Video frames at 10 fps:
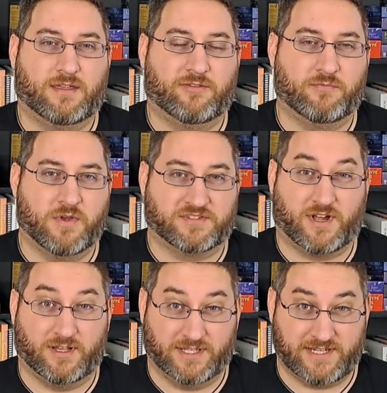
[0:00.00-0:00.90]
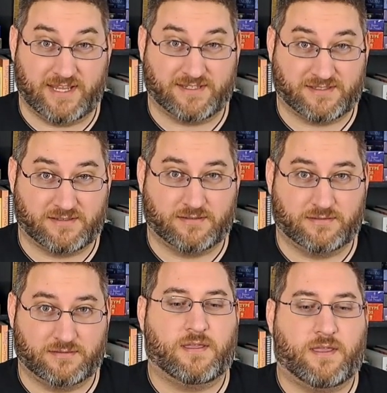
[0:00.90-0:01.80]
of most holidays
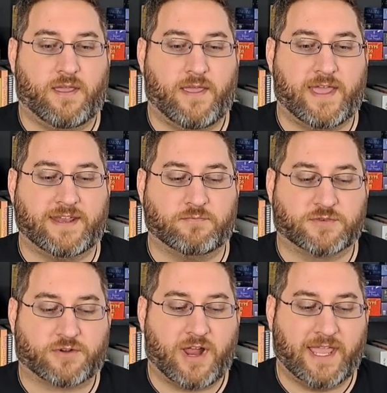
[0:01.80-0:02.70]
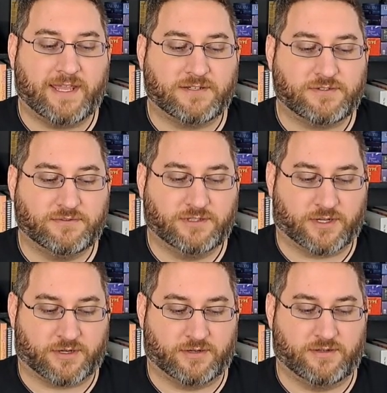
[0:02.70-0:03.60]
and am trying to
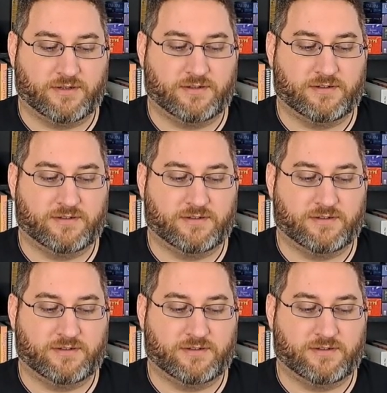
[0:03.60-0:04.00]
learn